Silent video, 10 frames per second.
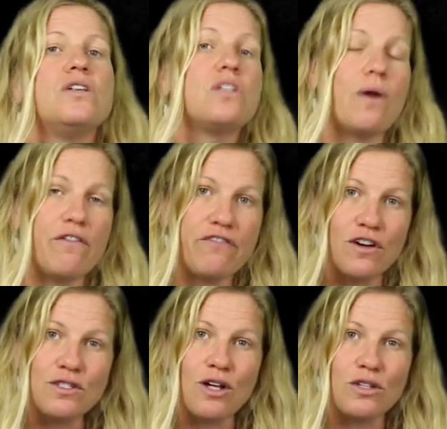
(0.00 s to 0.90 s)
So our
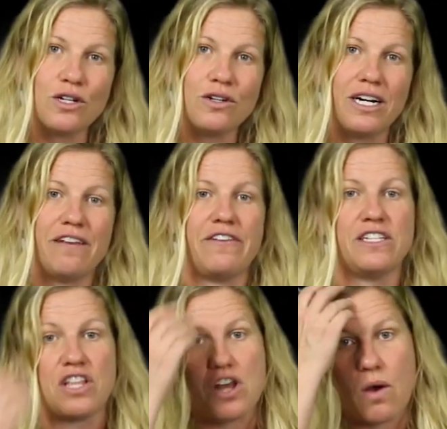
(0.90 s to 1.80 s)
first alternative
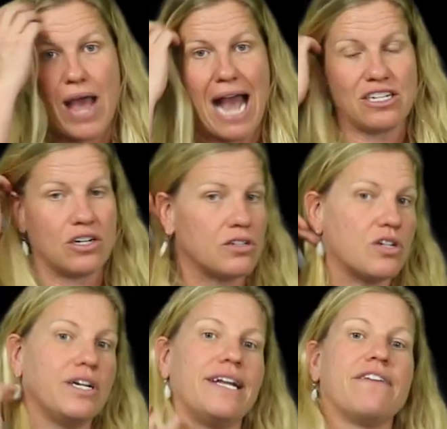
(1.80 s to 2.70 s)
is the no action
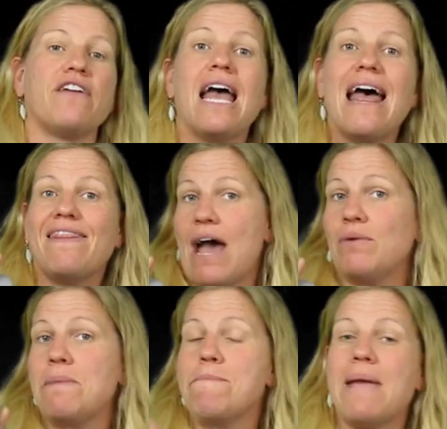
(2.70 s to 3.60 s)
alternative. That
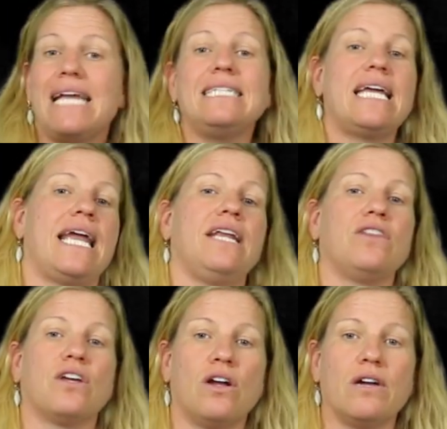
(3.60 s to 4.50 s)
would
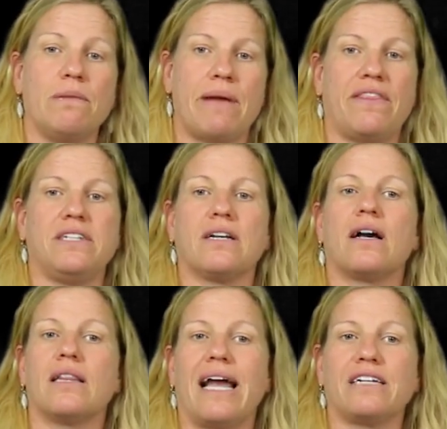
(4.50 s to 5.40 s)
maintain the current method to
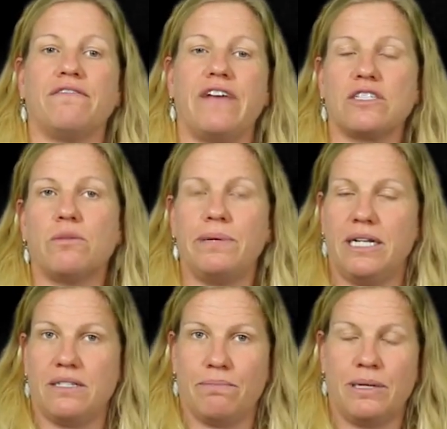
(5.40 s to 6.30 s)
collect vessel
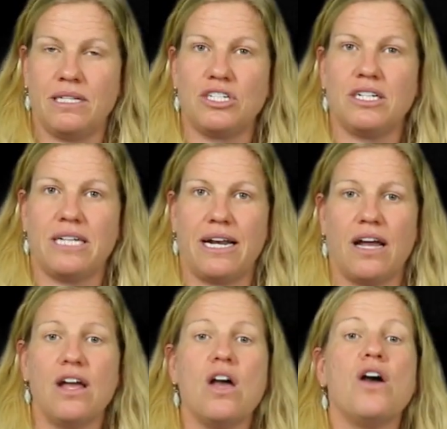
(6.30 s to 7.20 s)
position
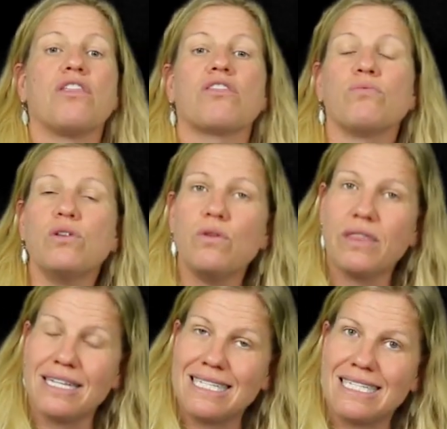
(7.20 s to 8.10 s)
data
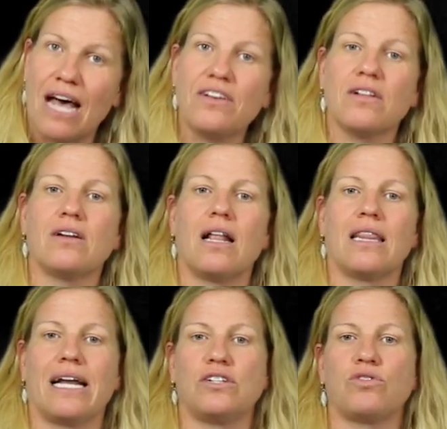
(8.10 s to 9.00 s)
through the cellular
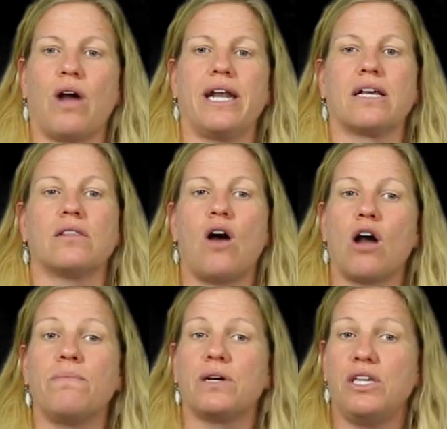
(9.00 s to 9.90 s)
electronic
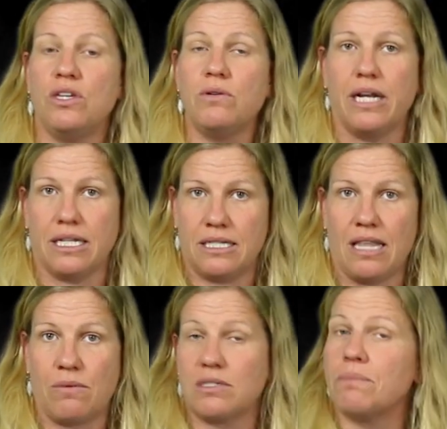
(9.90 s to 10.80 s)
logbook units
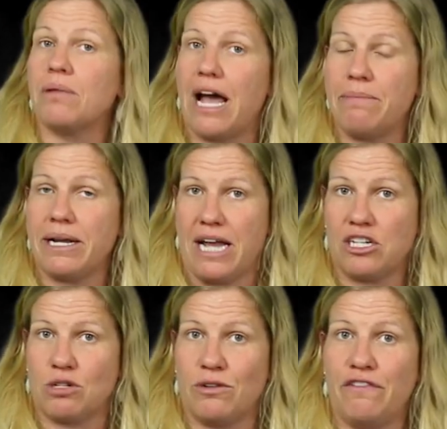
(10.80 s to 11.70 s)
that were supplied by
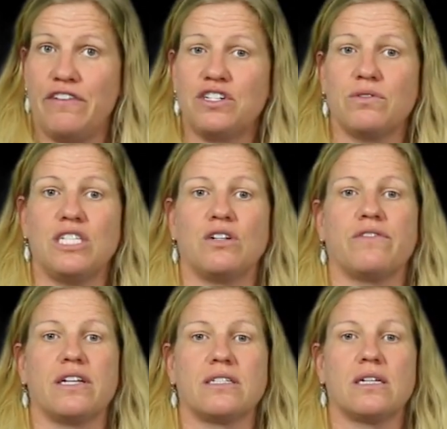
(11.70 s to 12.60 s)
National Marine Fisheries
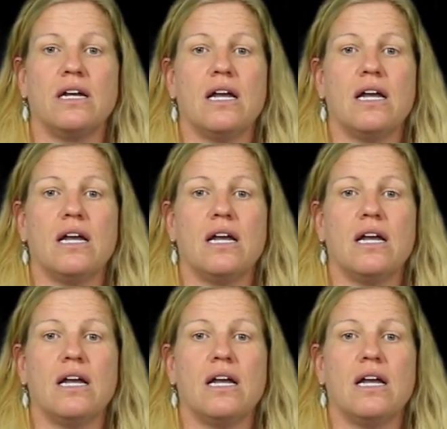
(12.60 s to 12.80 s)
Service.